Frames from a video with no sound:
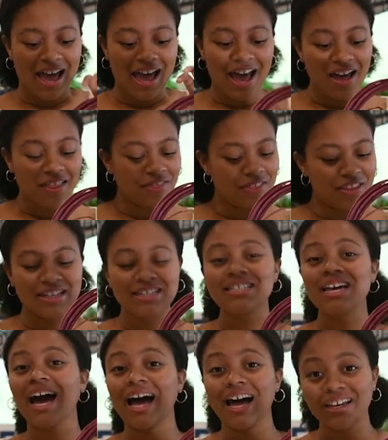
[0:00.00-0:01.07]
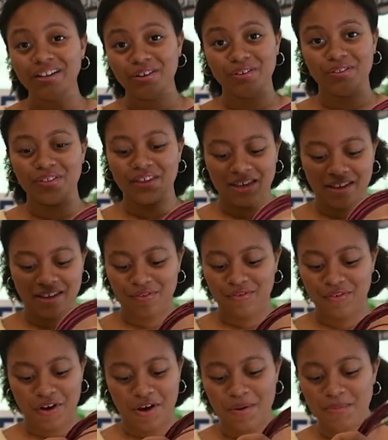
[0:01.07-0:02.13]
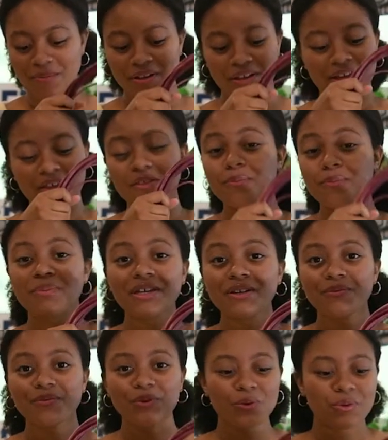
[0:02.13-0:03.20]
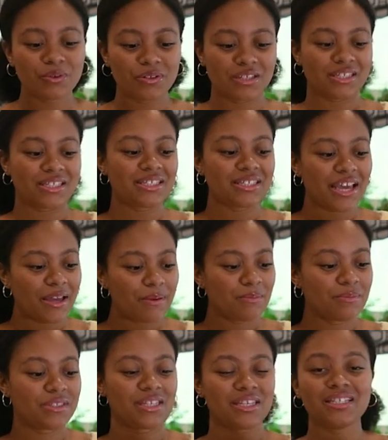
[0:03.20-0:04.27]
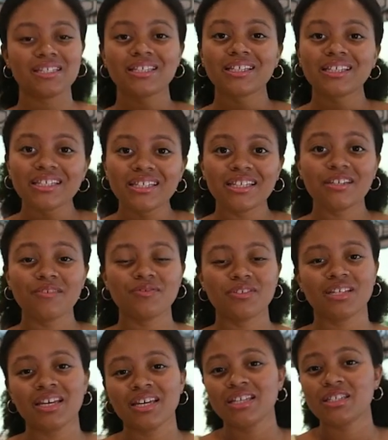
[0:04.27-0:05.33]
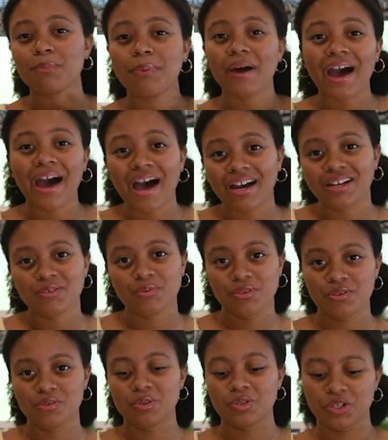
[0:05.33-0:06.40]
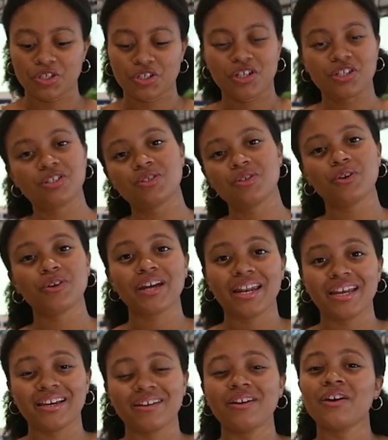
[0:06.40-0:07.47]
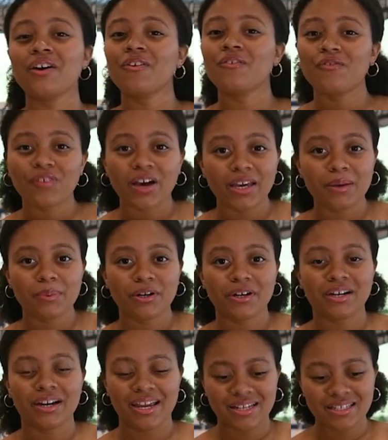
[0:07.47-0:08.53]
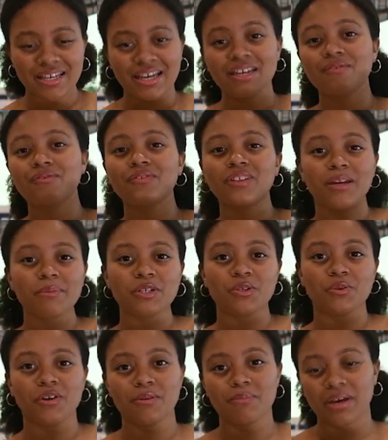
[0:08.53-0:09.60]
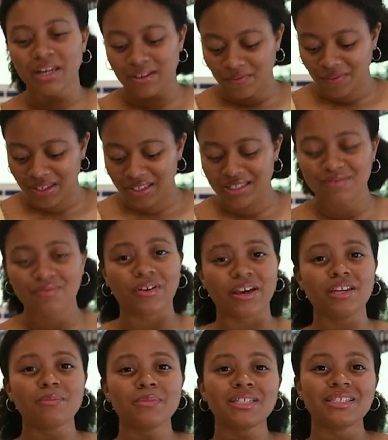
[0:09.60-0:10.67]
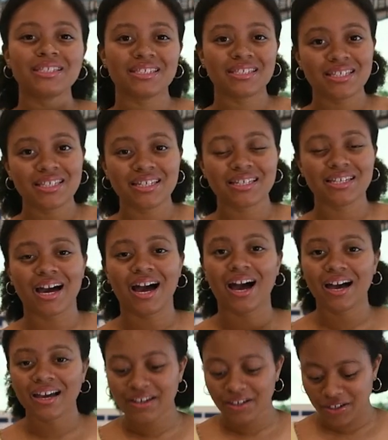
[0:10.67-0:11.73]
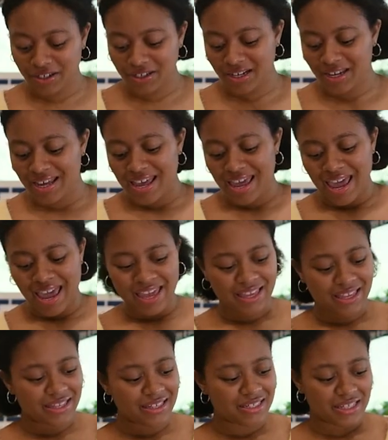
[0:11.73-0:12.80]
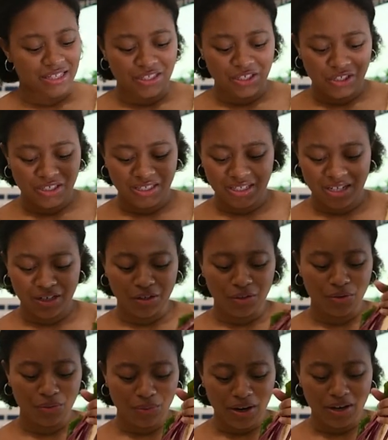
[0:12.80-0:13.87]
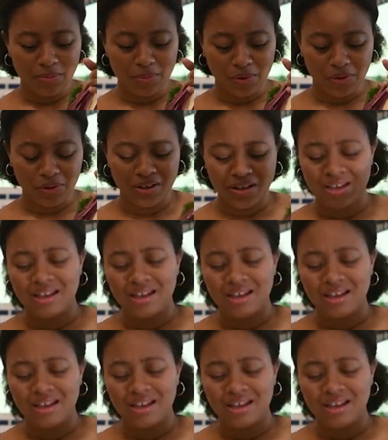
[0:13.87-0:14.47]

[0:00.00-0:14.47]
the entire thing, from the beetroot, the stems, into the leaves, is packed with nutrition. So you're getting fiber, anti-inflammatory benefits, vitamin C, iron, and it's just an incredible